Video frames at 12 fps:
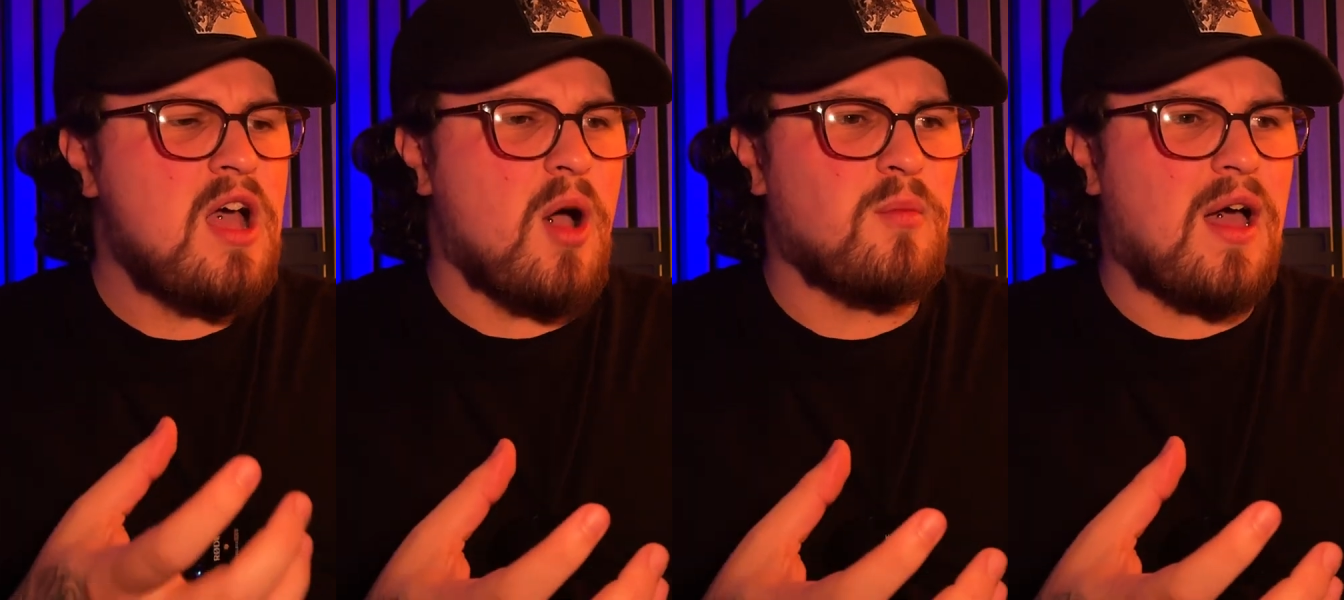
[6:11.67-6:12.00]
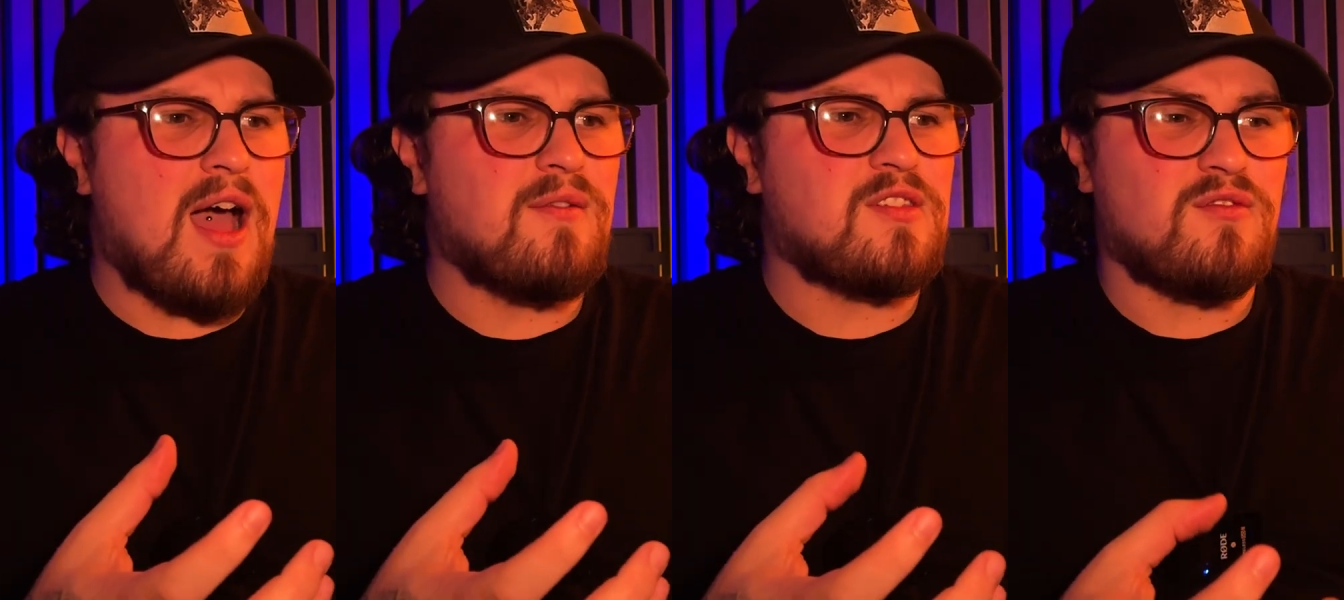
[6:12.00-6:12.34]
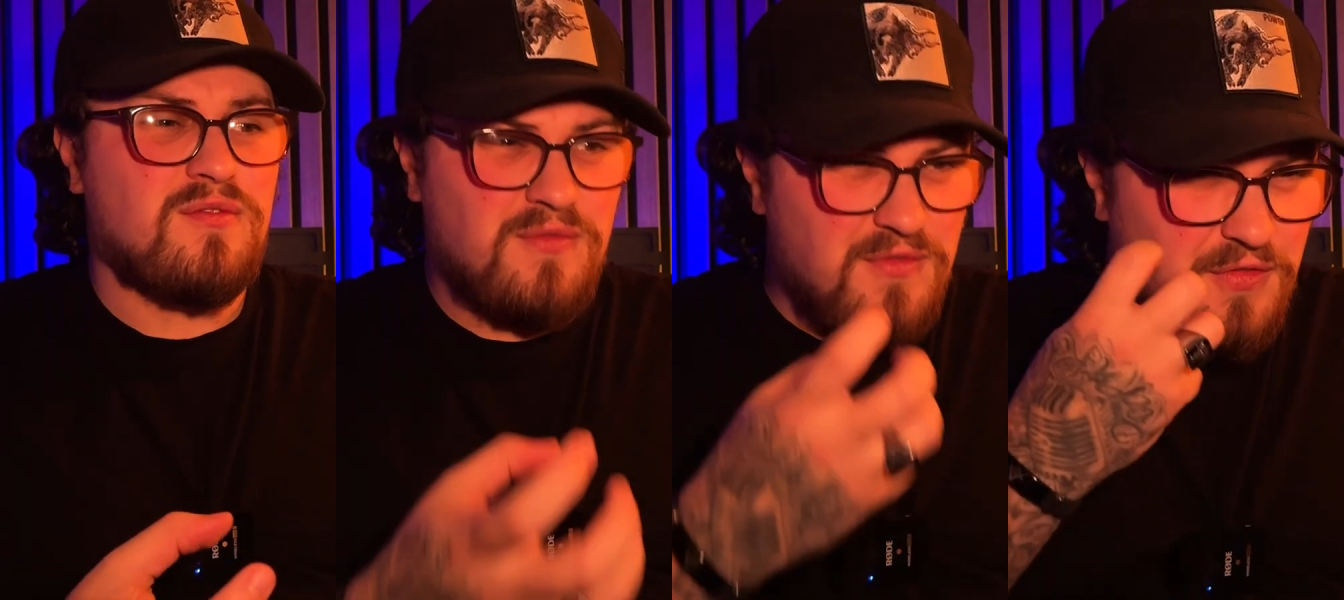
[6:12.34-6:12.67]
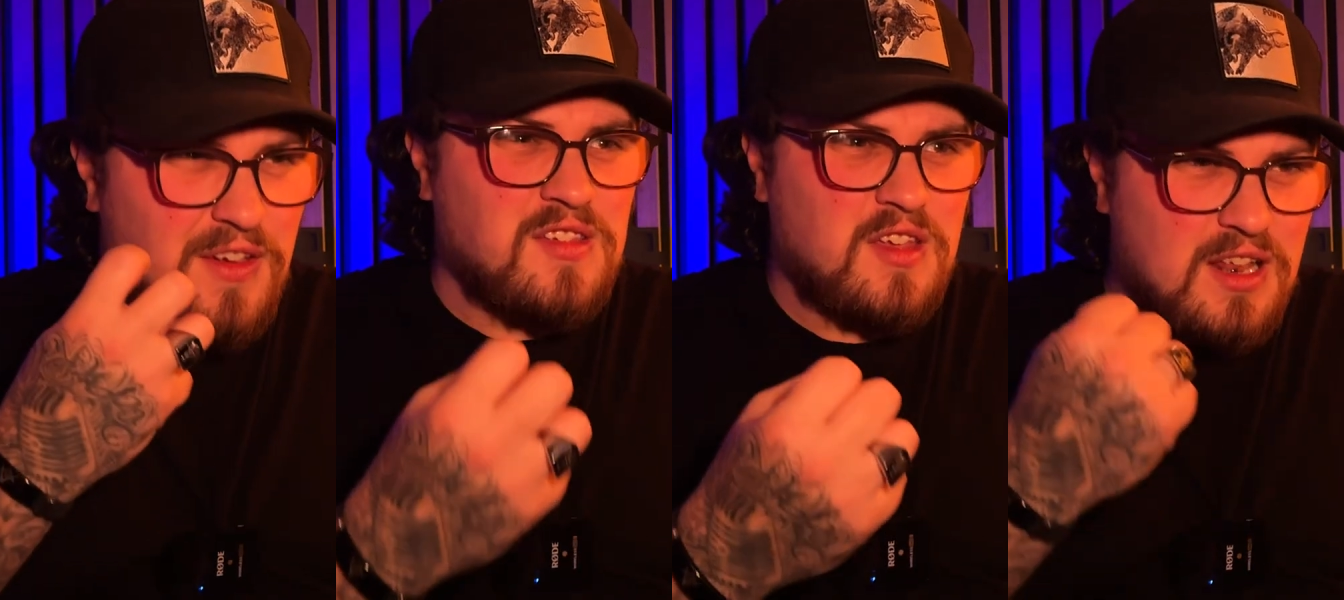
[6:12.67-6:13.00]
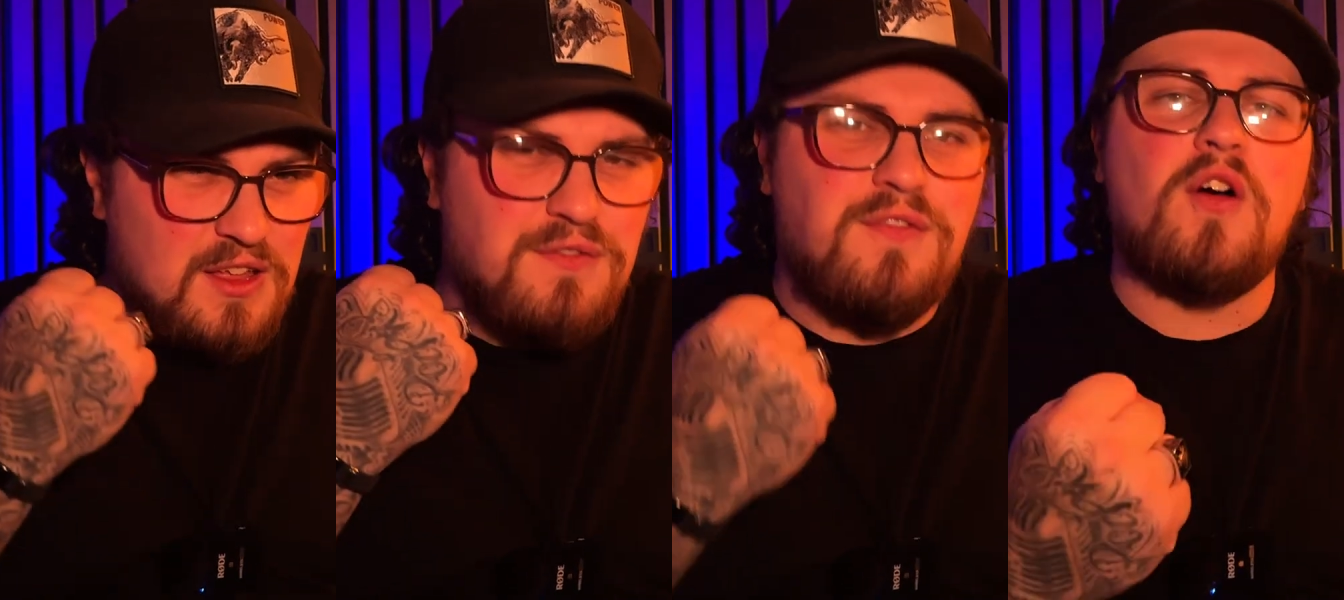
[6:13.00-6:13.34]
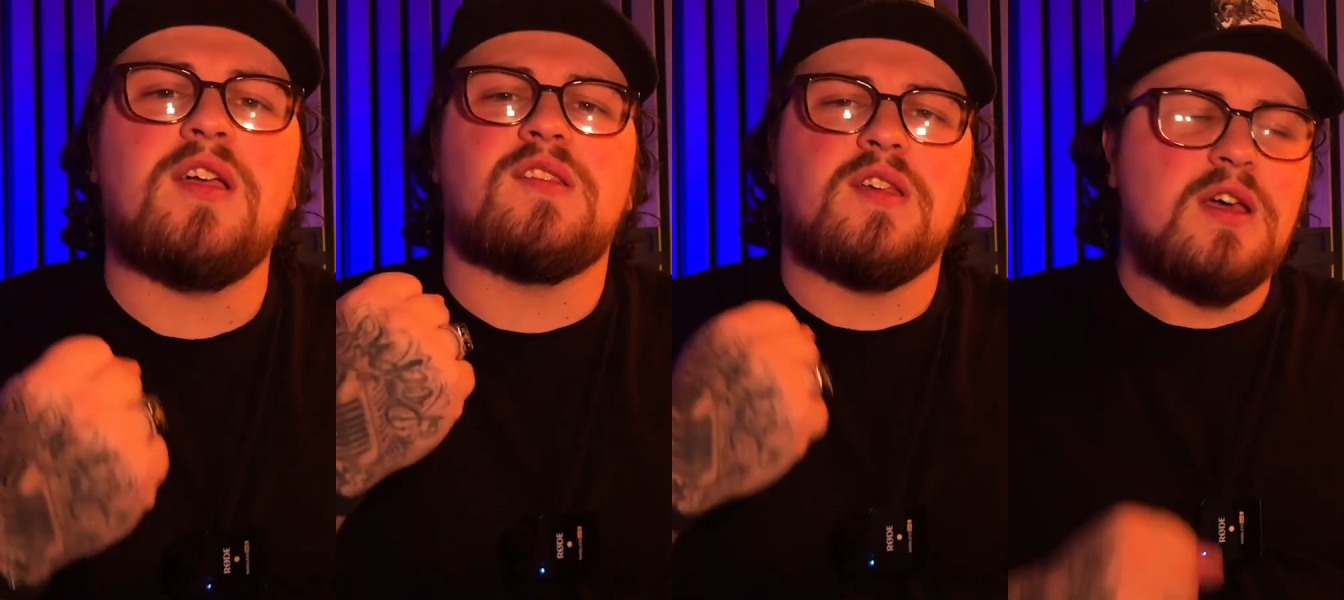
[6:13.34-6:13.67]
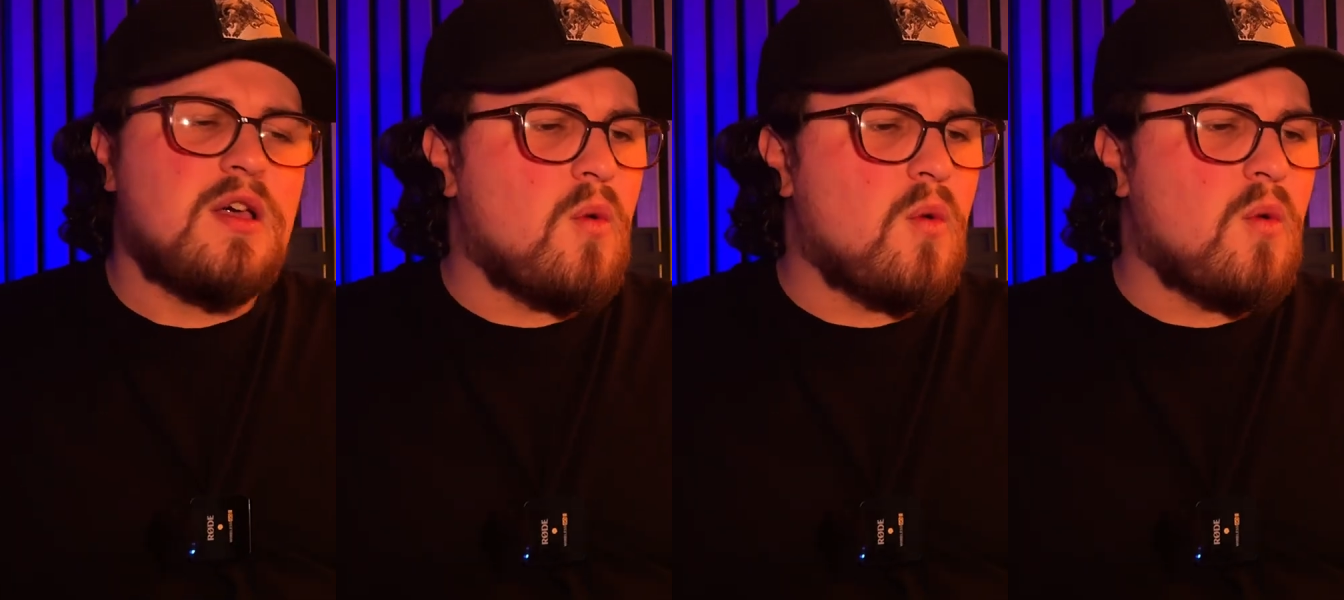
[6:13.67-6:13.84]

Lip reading: I'm not having to physically fight